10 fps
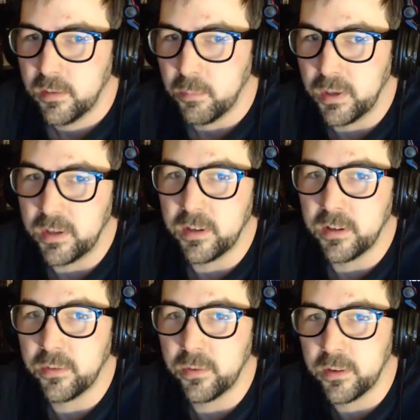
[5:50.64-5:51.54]
But it
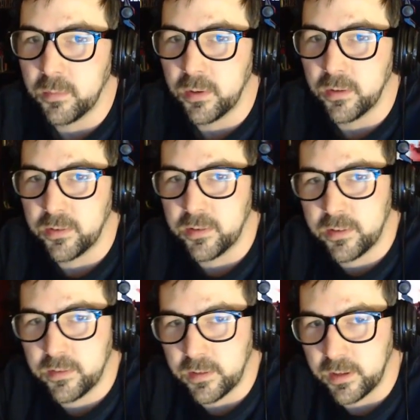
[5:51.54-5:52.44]
is one of the most
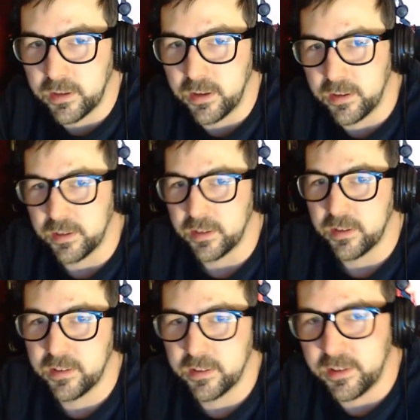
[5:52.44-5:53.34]
iconic,
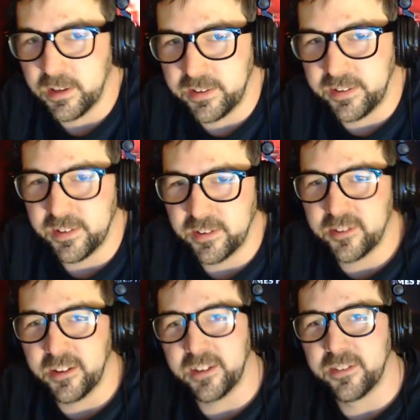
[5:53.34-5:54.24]
classic
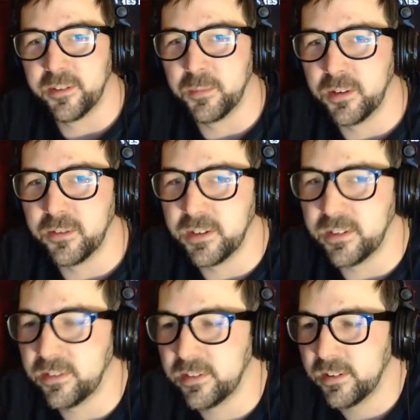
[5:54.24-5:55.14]
slasher
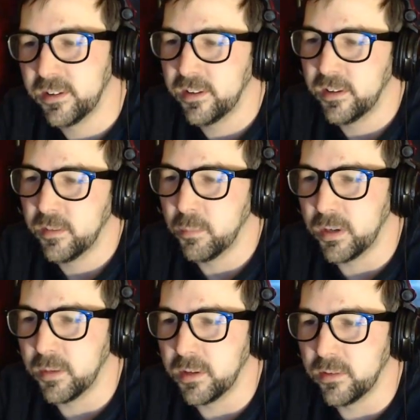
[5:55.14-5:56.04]
movies. But,
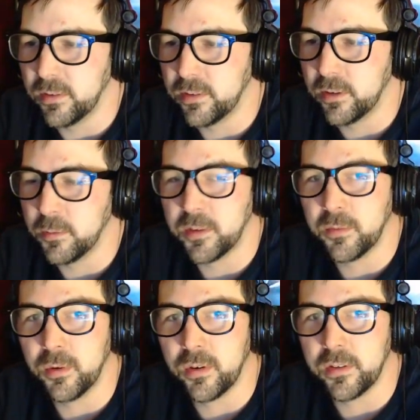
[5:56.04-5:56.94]
I mean, there's so much
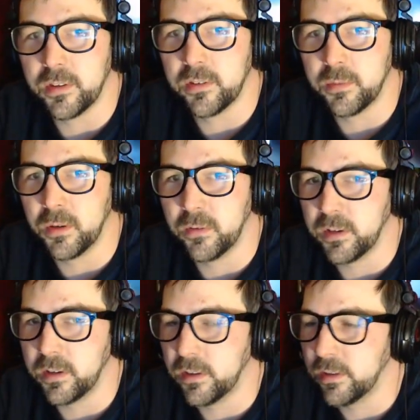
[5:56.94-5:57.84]
more to this
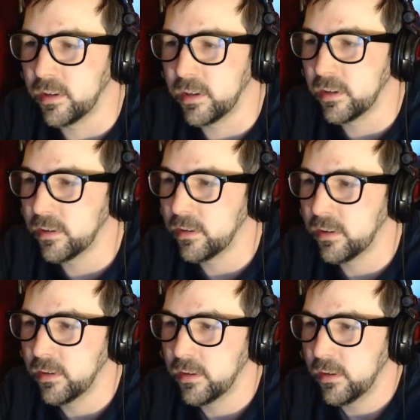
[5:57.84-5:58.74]
movie, I think.
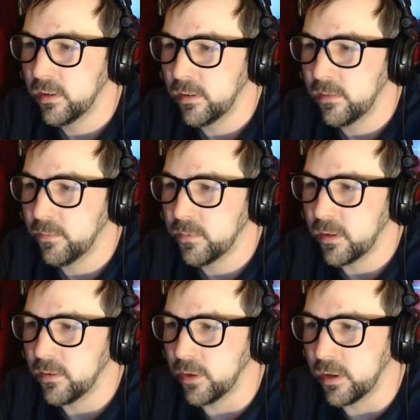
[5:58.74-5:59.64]

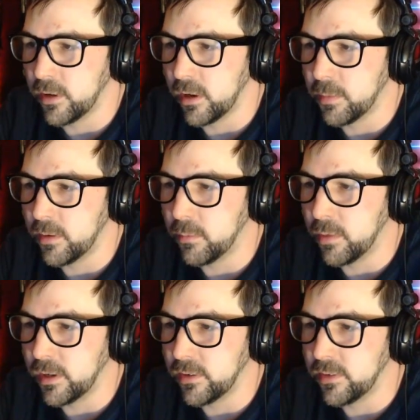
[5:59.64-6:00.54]
John Carpenter
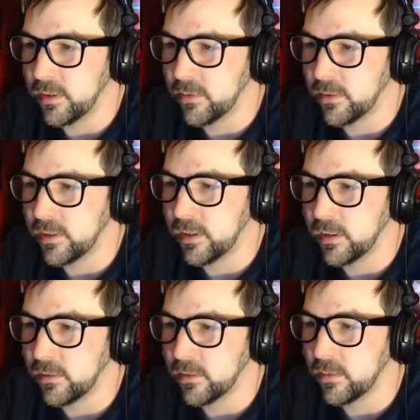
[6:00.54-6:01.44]
brings Stephen
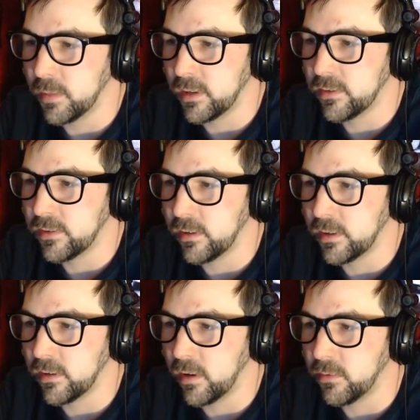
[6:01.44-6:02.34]
King's
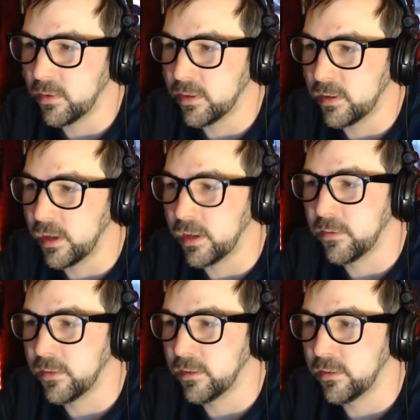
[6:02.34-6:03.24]
best-selling novel to
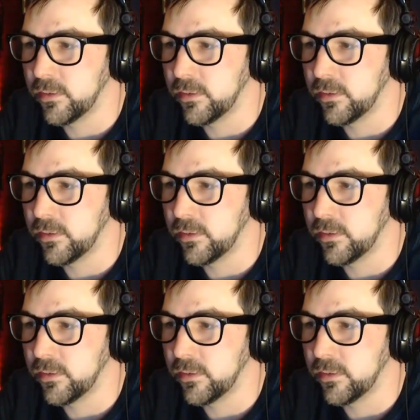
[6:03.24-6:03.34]
life in this